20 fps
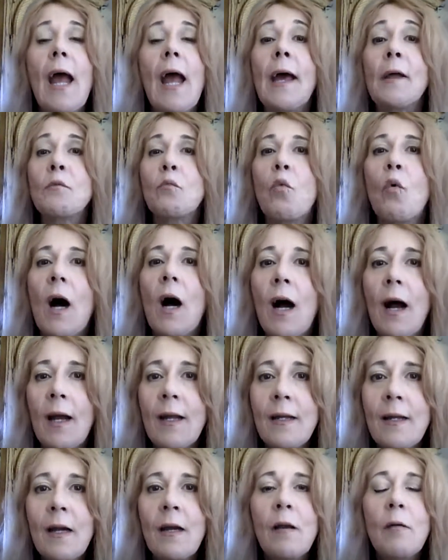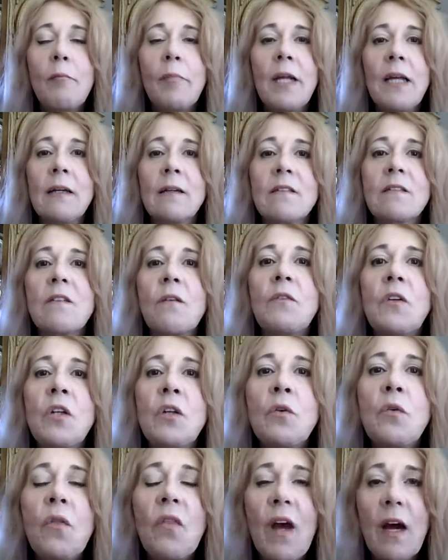And why? Because of
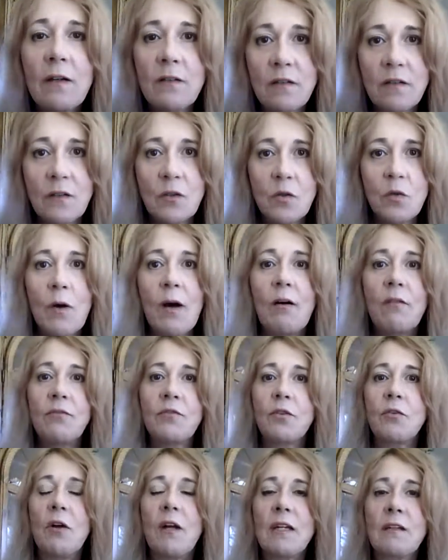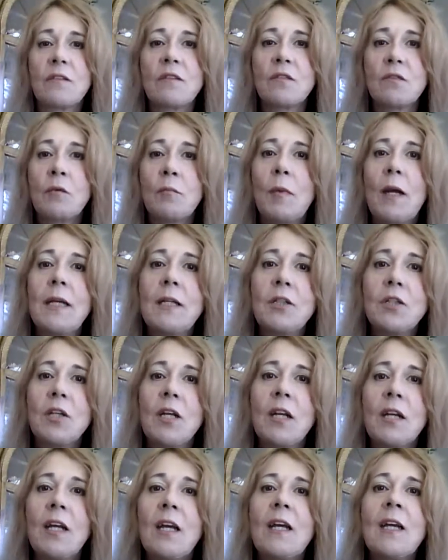2012
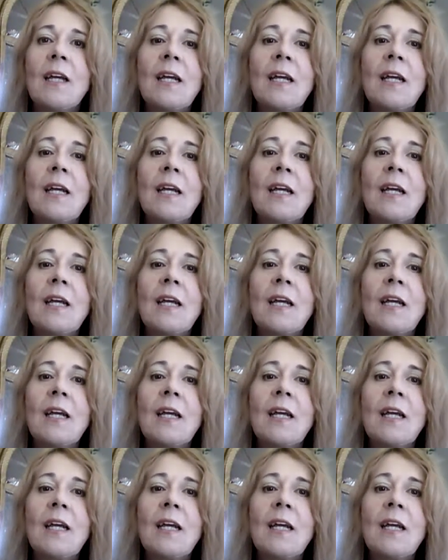transformation.